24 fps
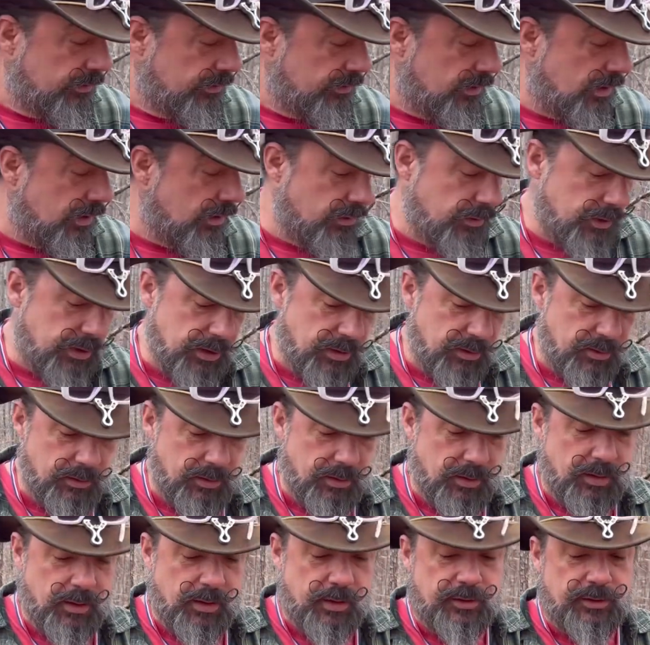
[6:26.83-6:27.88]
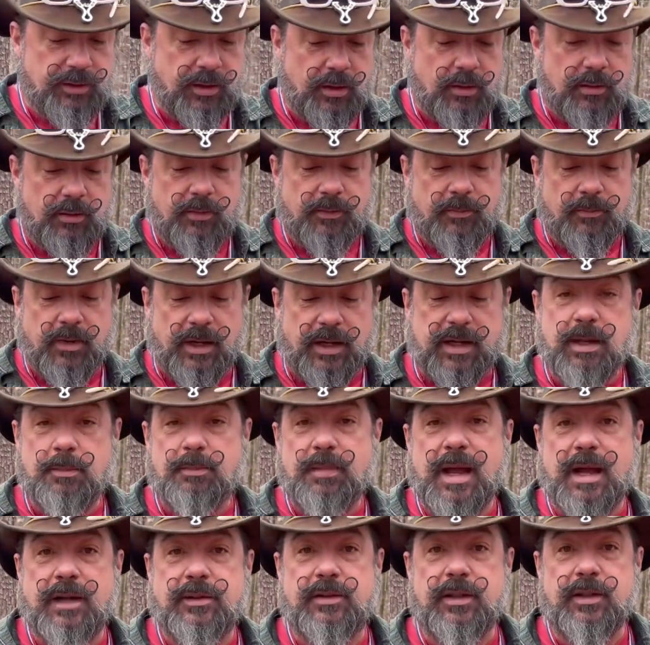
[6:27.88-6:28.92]
Oh dude. So I get
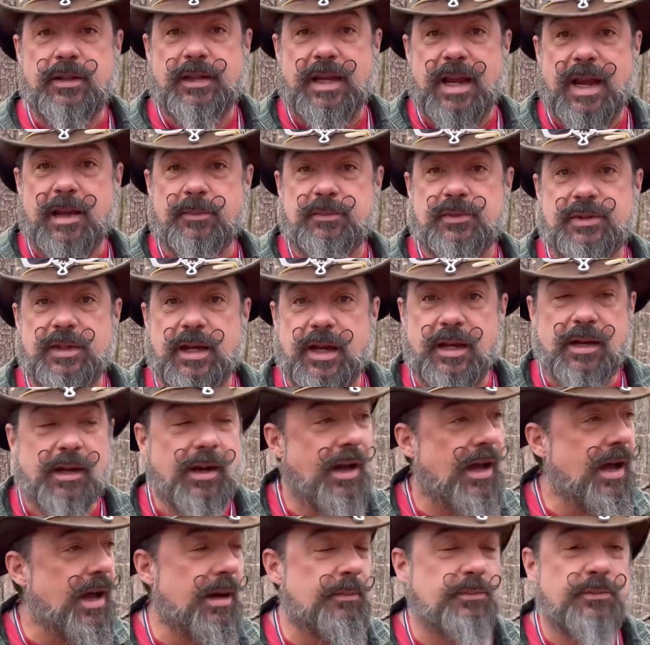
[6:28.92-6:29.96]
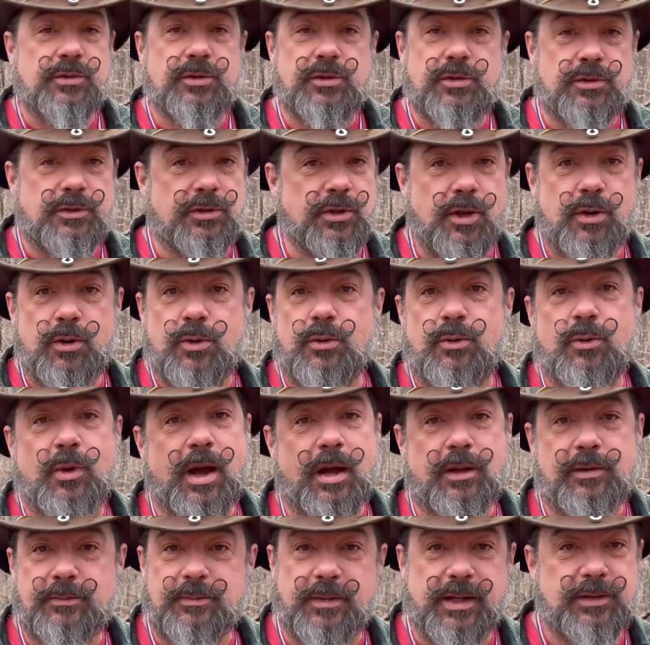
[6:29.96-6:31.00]
back to the campsite. I'm so
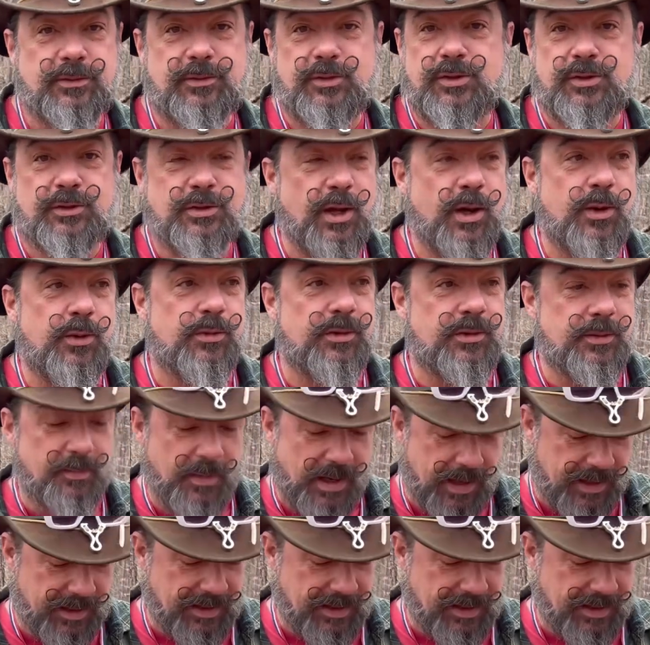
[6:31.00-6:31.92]
stoked, man.